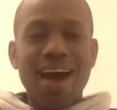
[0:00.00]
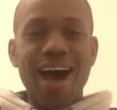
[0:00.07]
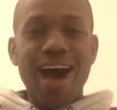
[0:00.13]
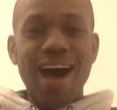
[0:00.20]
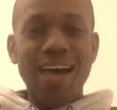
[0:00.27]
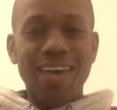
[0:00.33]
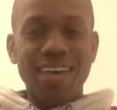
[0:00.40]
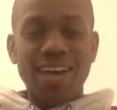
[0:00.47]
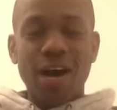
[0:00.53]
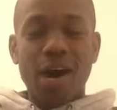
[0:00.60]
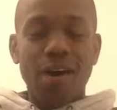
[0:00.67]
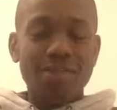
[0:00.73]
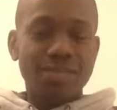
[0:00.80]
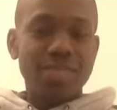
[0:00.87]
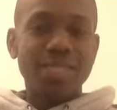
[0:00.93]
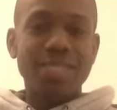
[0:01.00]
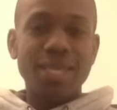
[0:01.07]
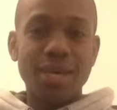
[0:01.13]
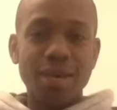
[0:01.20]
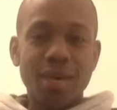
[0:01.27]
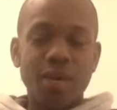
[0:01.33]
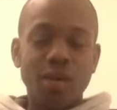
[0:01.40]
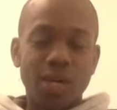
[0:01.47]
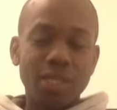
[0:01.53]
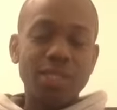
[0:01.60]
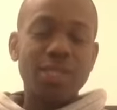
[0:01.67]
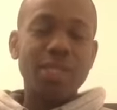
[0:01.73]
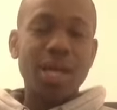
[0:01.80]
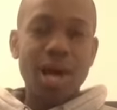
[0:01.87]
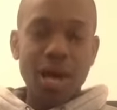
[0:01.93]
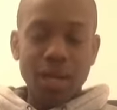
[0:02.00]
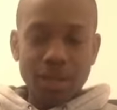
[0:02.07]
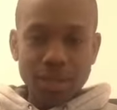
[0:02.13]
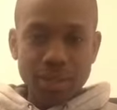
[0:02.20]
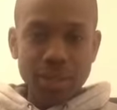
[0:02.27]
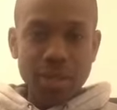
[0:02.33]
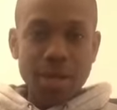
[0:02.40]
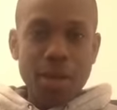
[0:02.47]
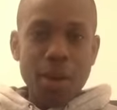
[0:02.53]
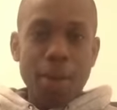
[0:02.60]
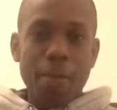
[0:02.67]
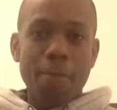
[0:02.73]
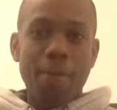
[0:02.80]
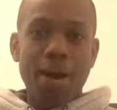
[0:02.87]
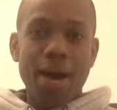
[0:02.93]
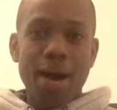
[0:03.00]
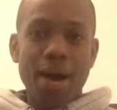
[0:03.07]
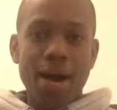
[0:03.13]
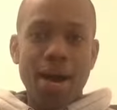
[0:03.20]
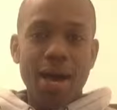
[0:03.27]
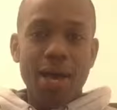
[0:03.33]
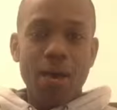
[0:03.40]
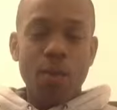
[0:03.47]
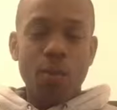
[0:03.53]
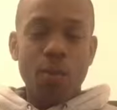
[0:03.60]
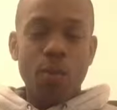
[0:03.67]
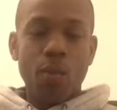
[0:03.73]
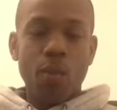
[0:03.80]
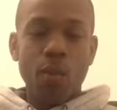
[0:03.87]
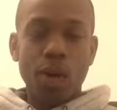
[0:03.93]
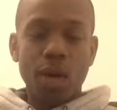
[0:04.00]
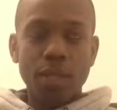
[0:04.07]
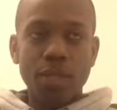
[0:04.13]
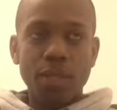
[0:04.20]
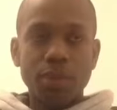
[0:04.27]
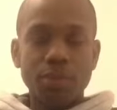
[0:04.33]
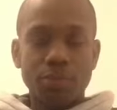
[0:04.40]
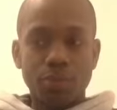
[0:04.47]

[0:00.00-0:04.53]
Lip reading: I can often tell a lot by what